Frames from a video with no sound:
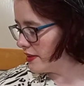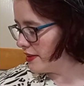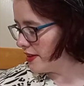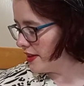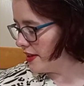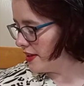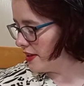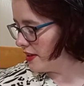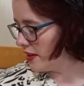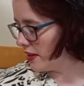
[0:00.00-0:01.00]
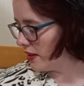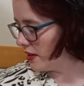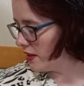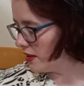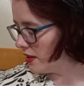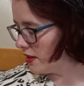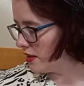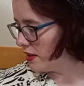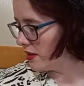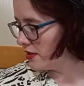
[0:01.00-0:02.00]
The
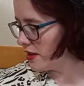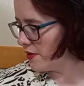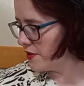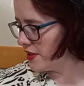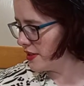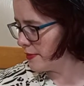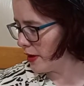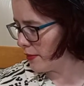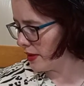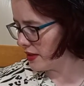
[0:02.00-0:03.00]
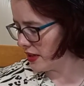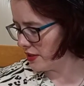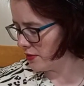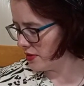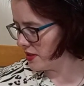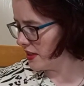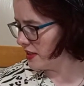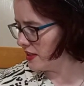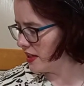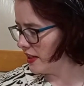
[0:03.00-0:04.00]
South Seas Mermaid, I don't see a
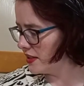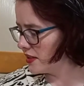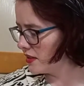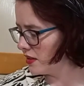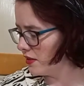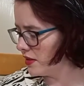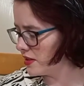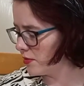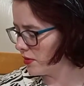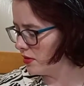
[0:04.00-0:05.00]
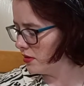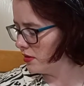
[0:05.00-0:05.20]
date on this one.